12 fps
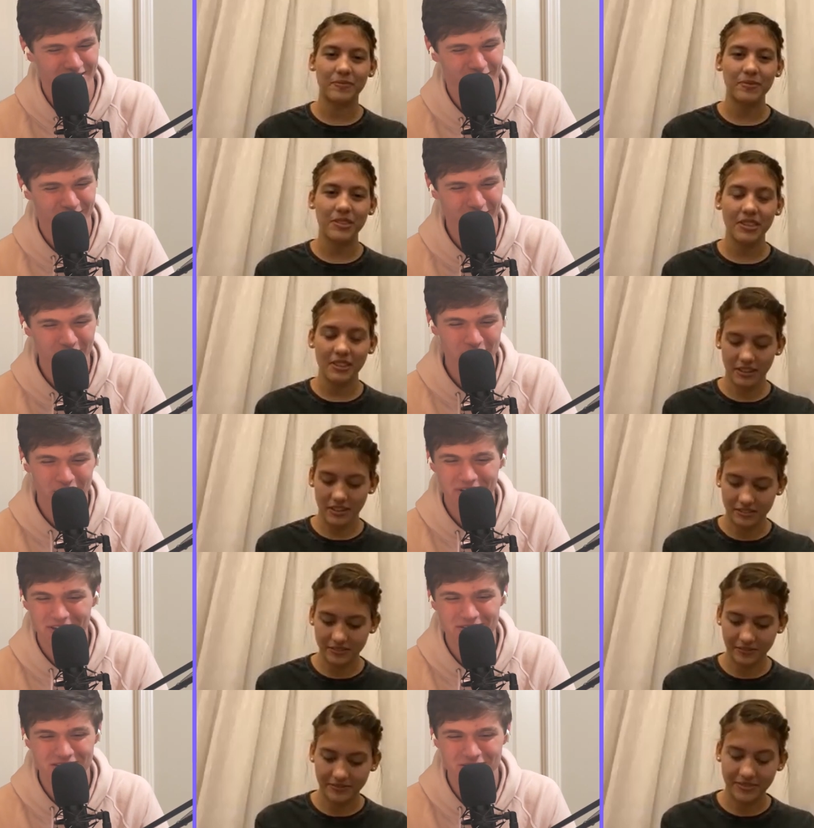Speaker 1: like your family already
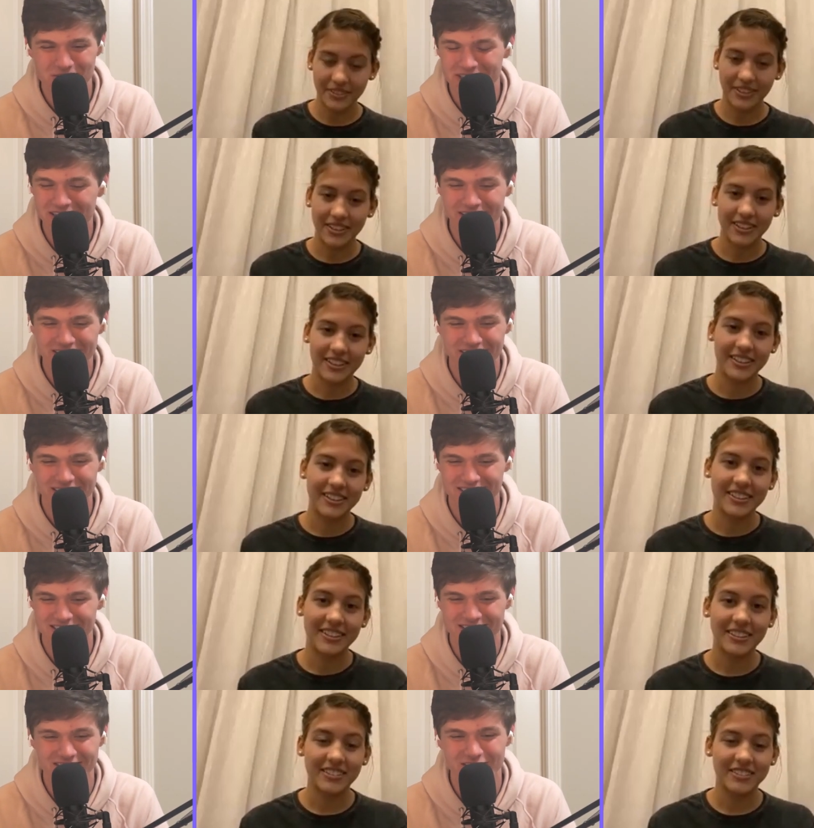lives in New Zealand. Is
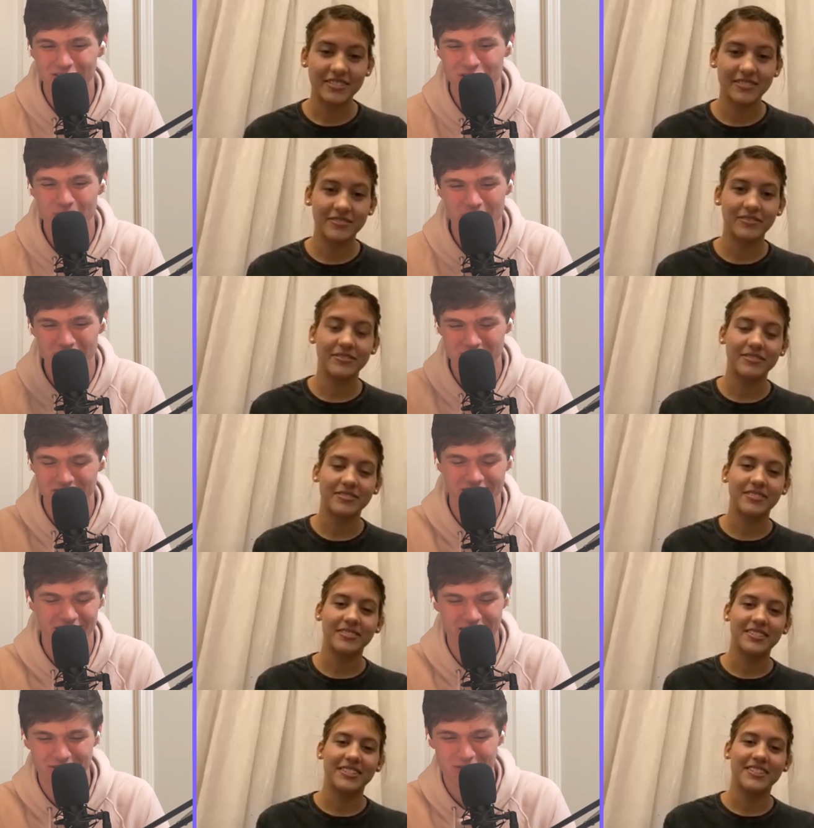this a little too much,
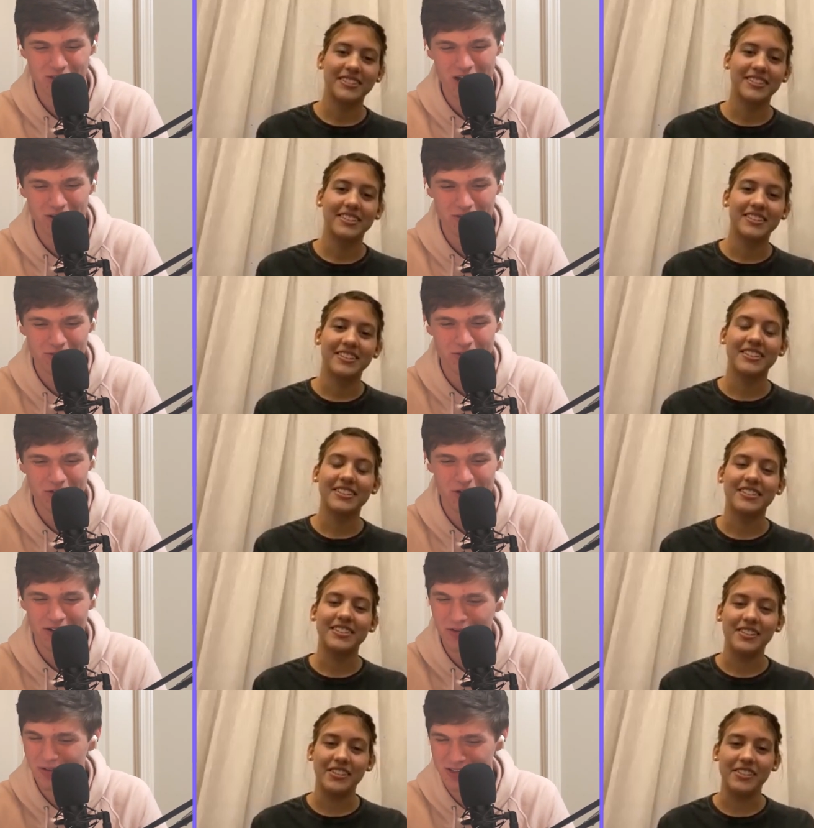like traveling for you?
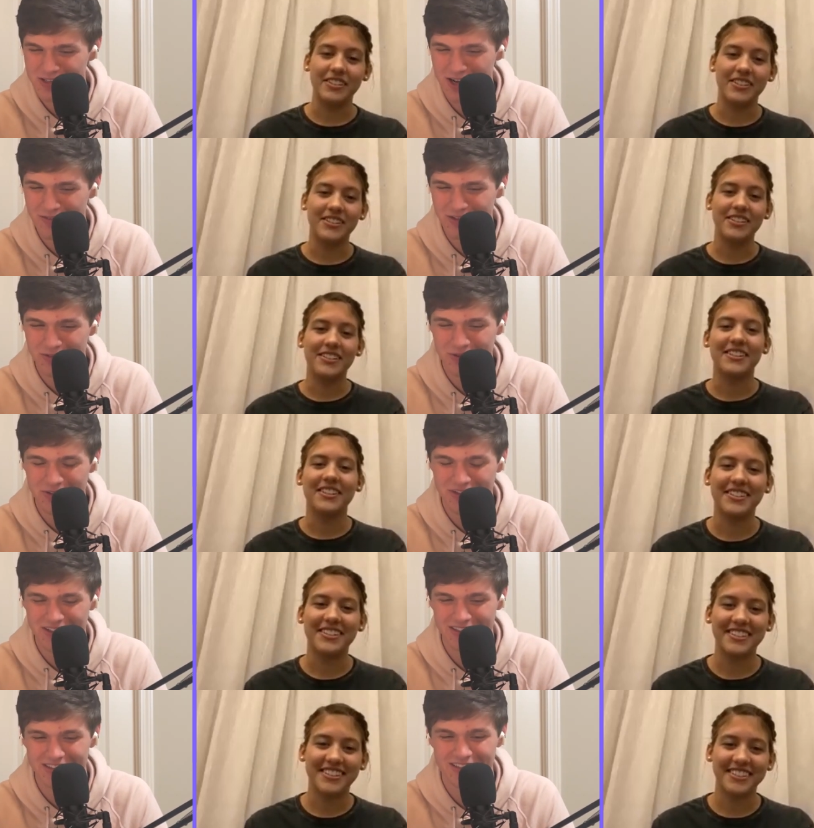I know you like traveling. What are you
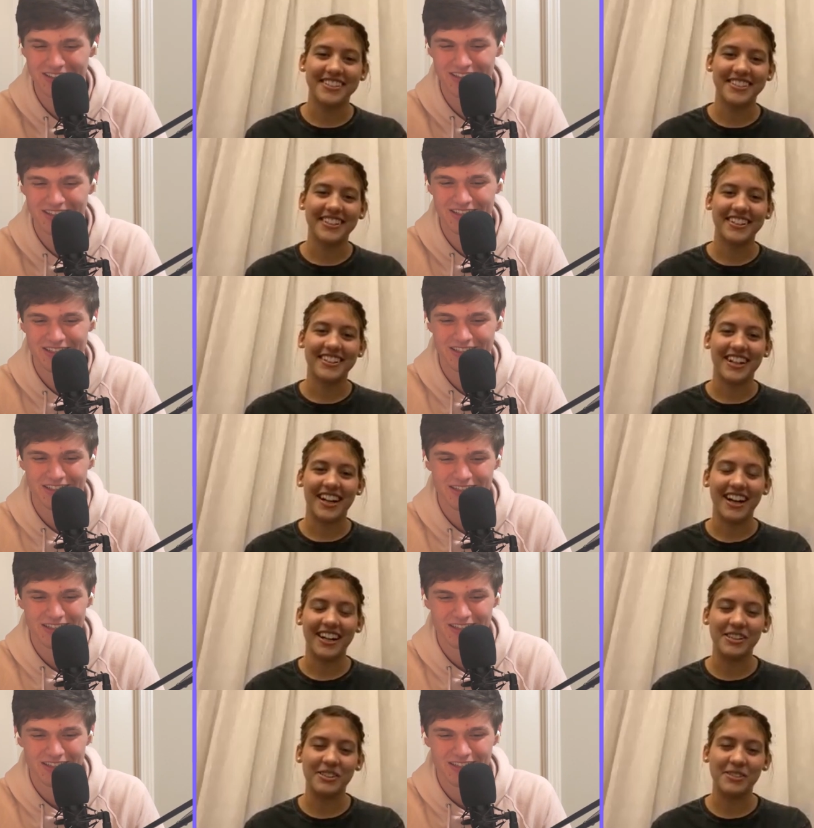thinking?
Speaker 2: I
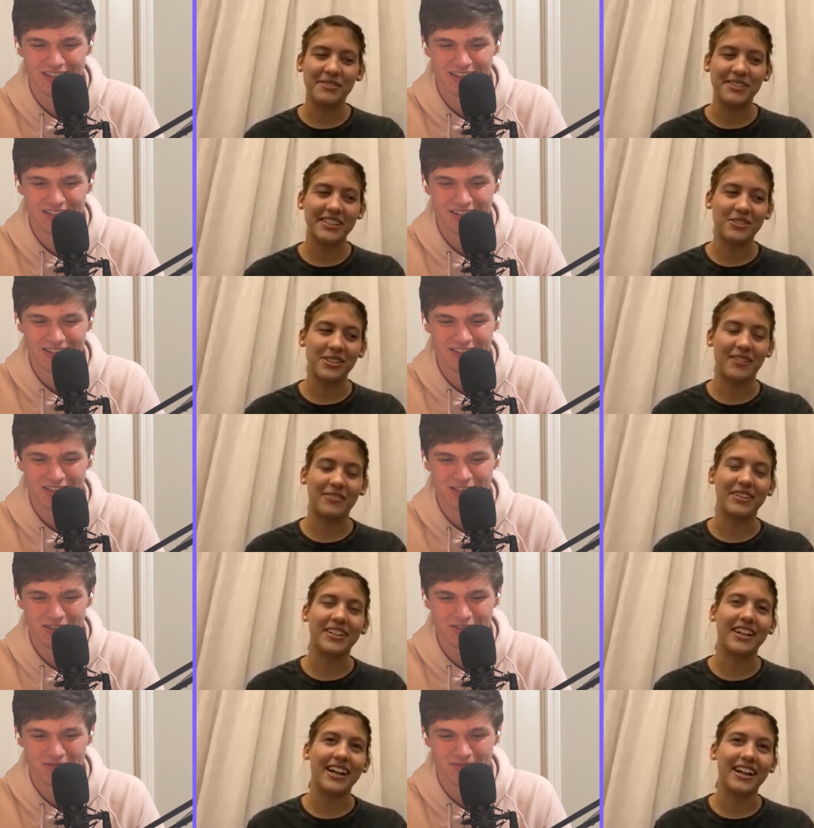do like traveling.
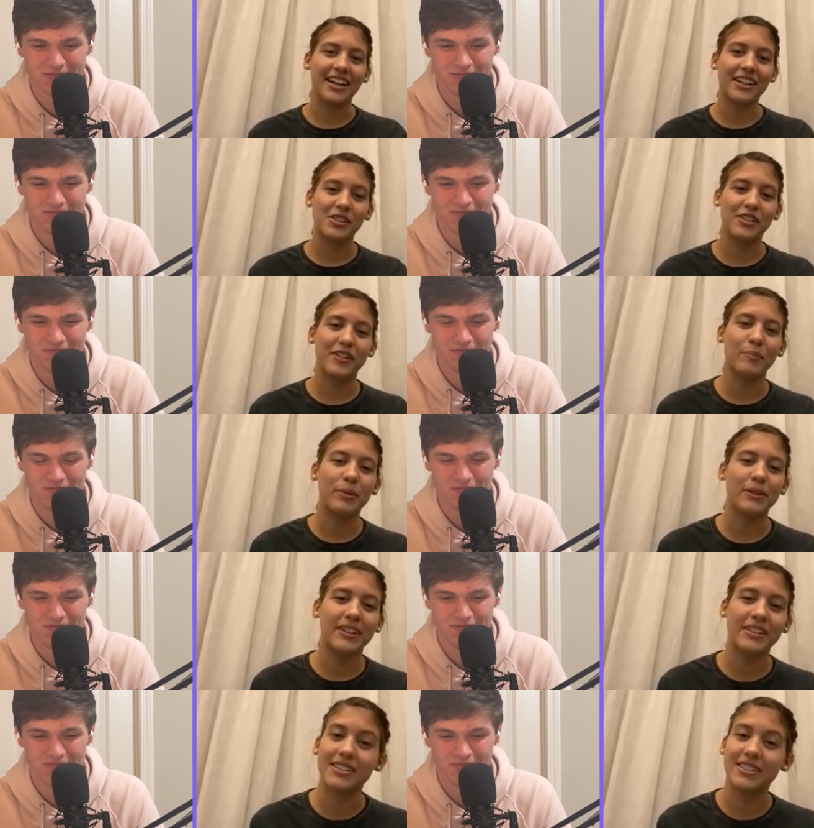I actually have
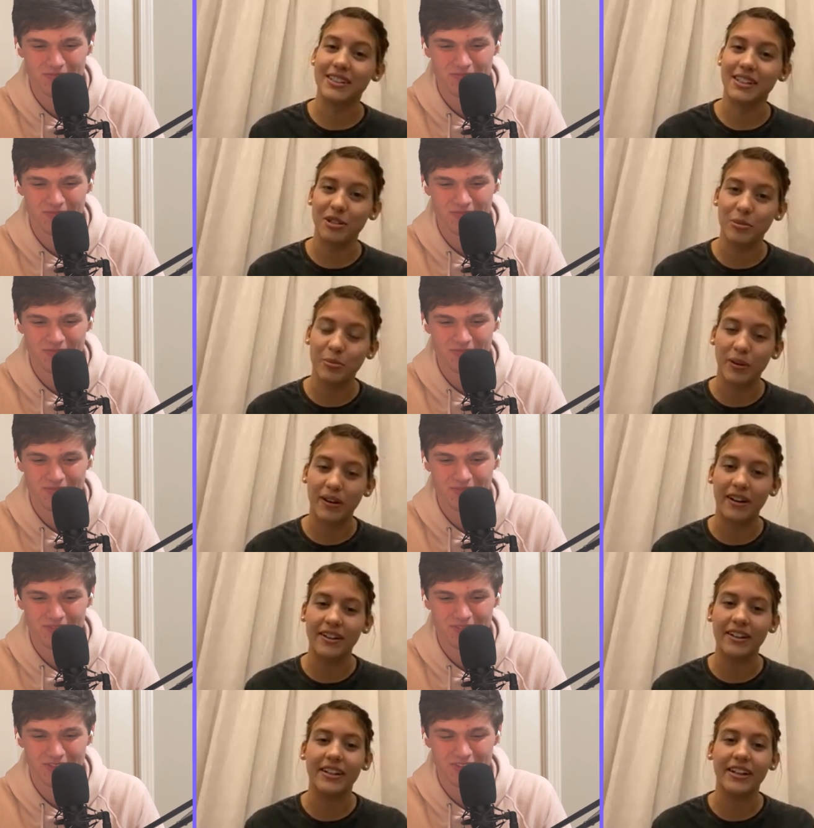plans to study abroad
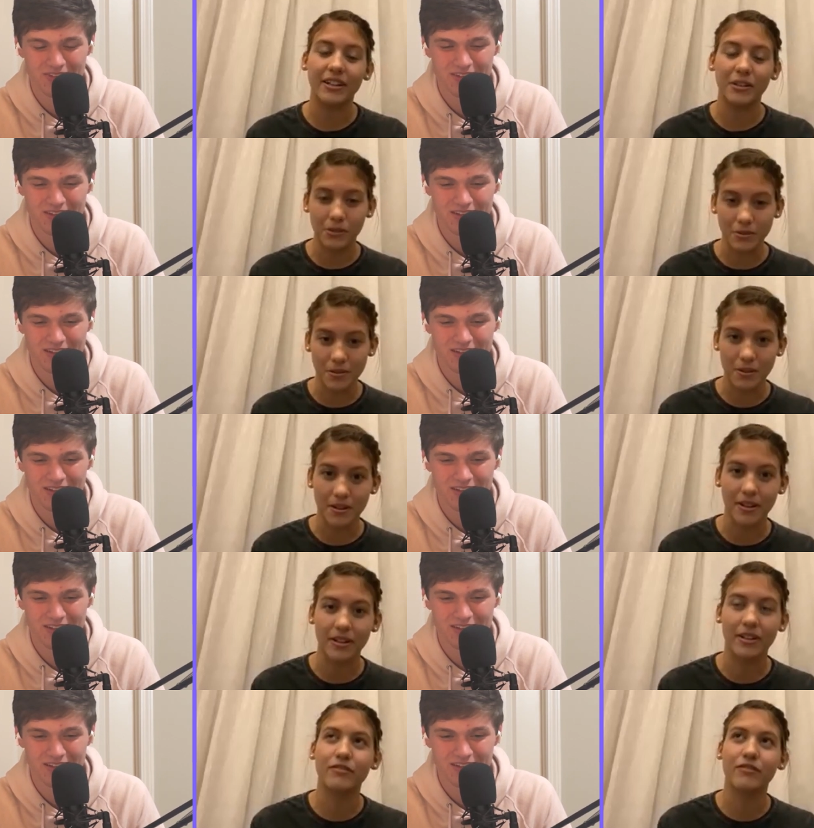in Ecuador
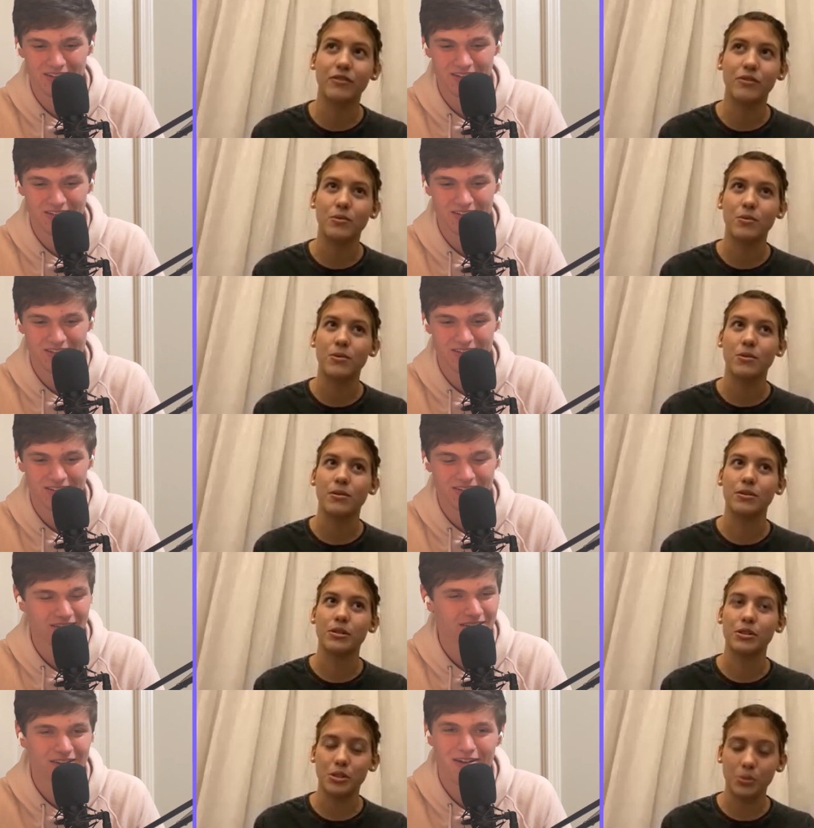for
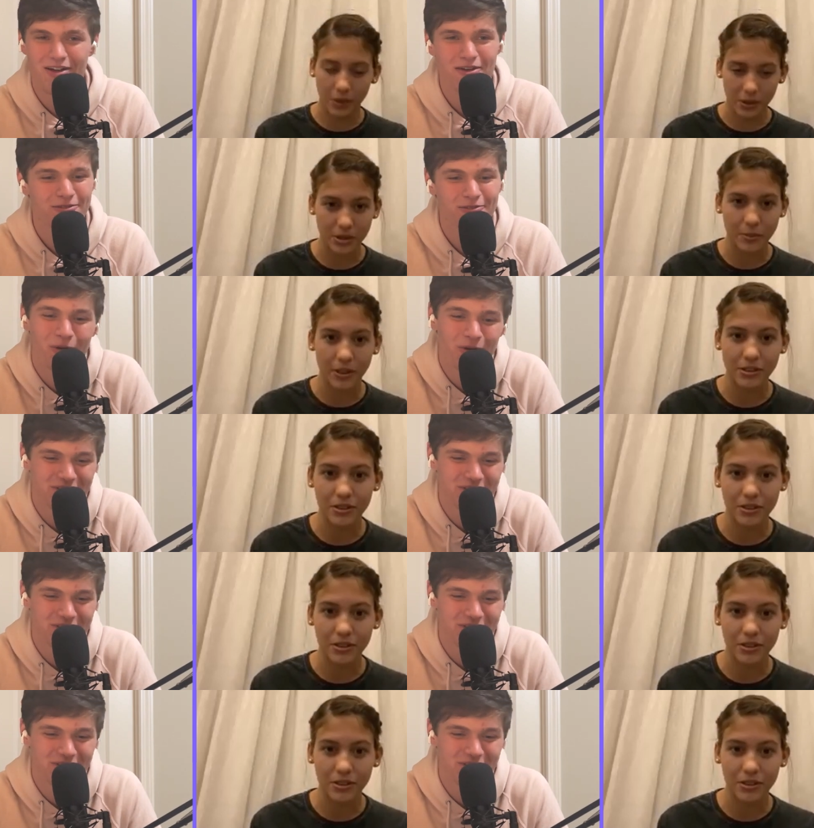the spring semester. Of